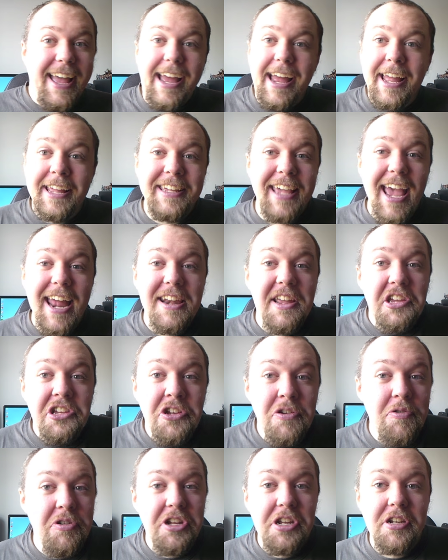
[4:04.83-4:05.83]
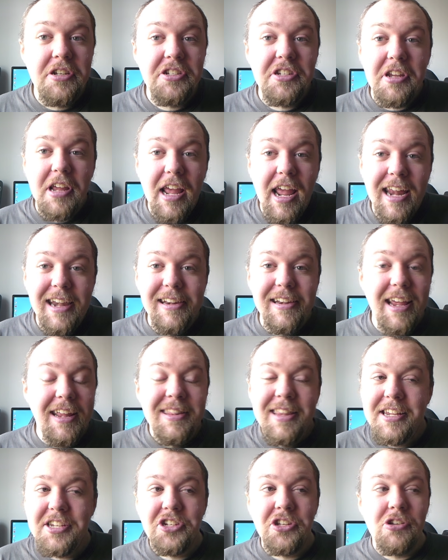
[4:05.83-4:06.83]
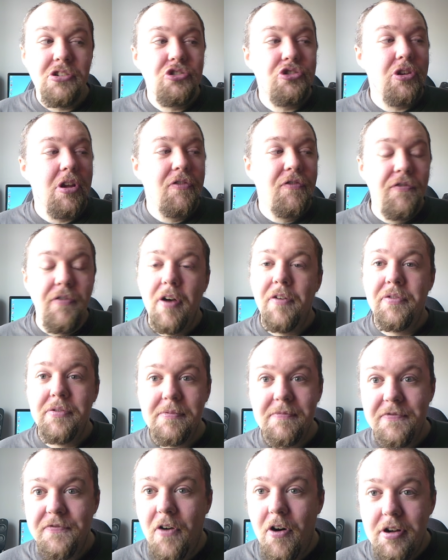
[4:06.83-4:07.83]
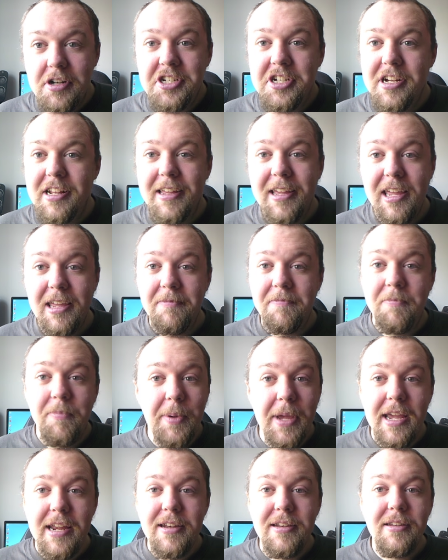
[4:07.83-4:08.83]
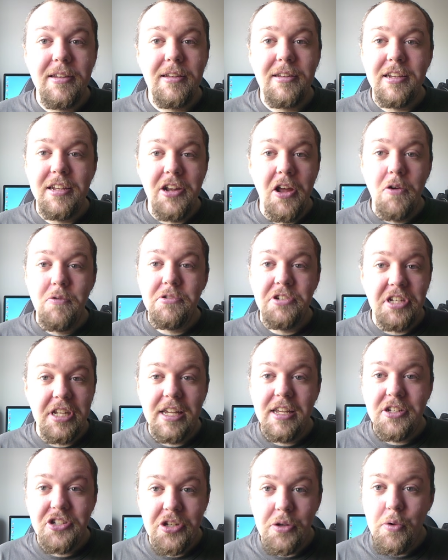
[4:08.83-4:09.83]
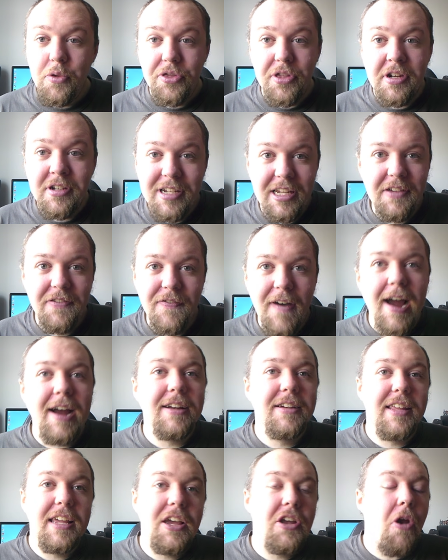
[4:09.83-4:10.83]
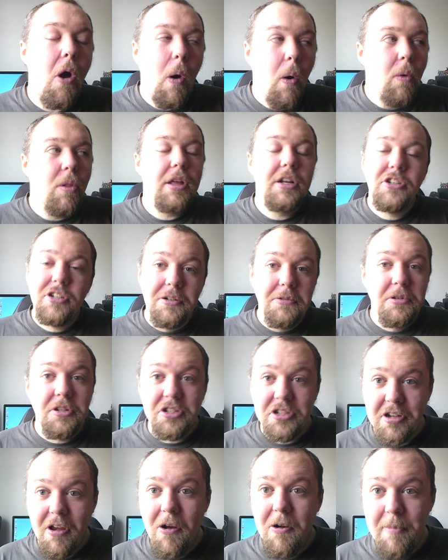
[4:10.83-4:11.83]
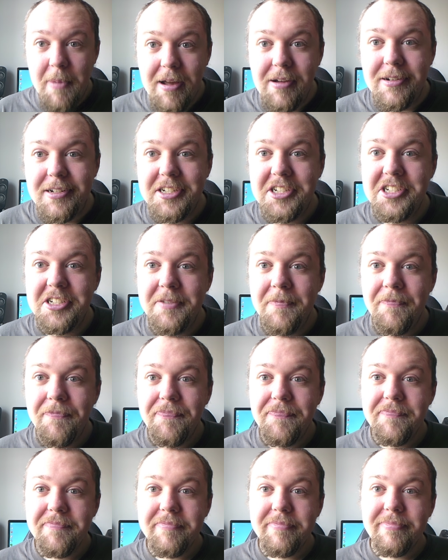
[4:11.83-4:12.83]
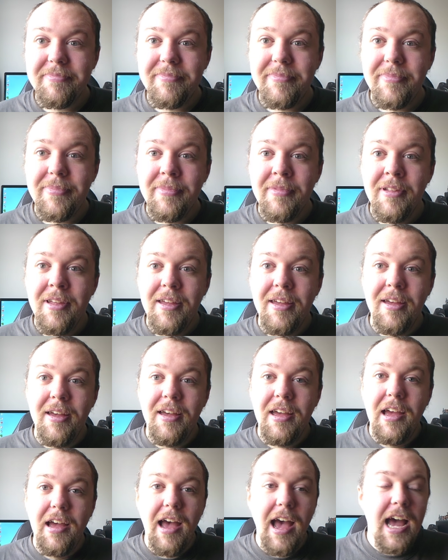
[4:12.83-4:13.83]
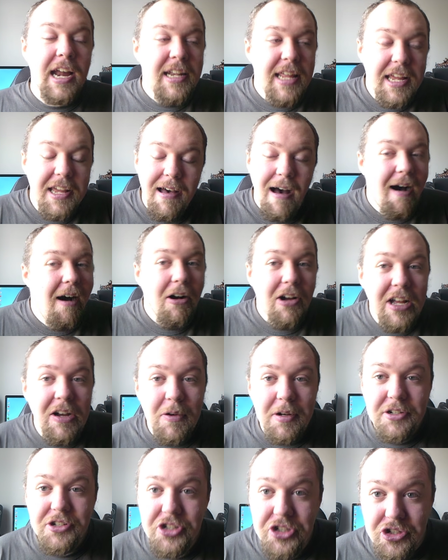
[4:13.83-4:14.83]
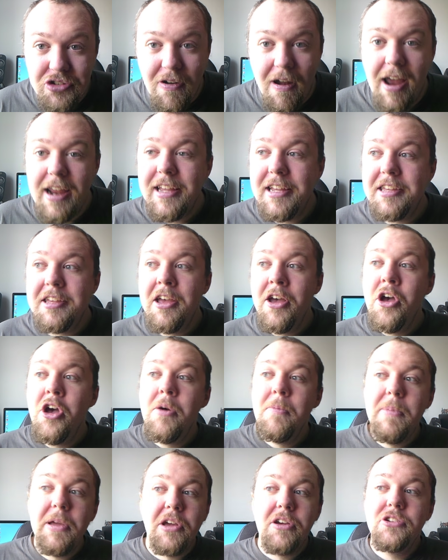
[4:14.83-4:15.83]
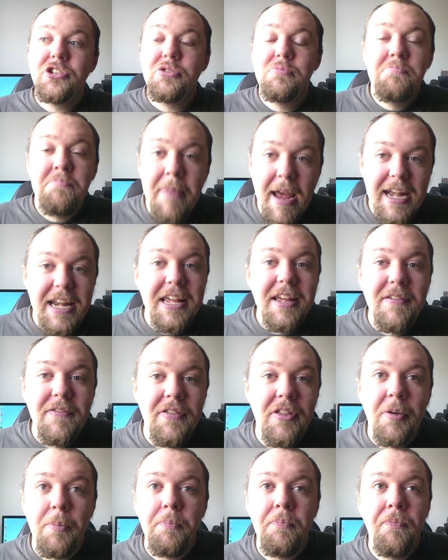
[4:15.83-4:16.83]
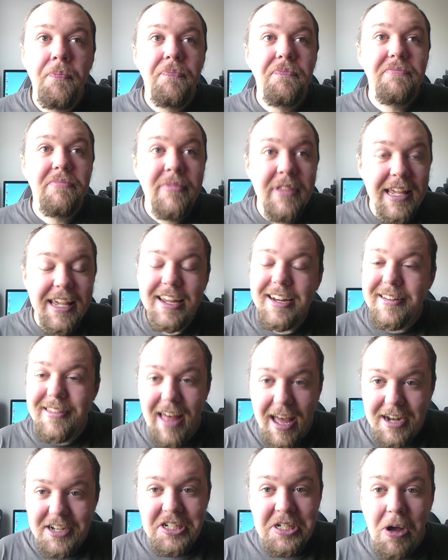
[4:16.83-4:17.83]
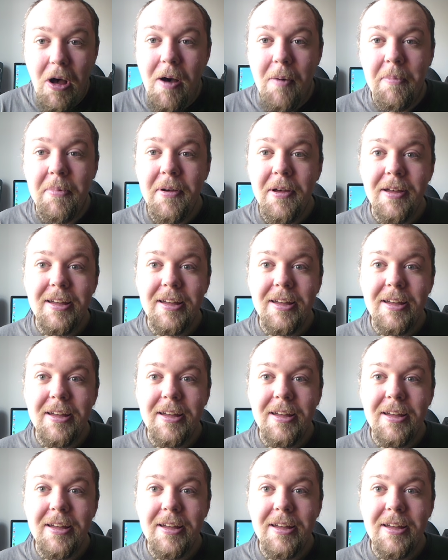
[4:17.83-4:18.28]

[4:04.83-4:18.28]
again, unions in this country have unfortunately been, detoothed and defanged. They can only do so much. And they can't go on strike because many of them need that job.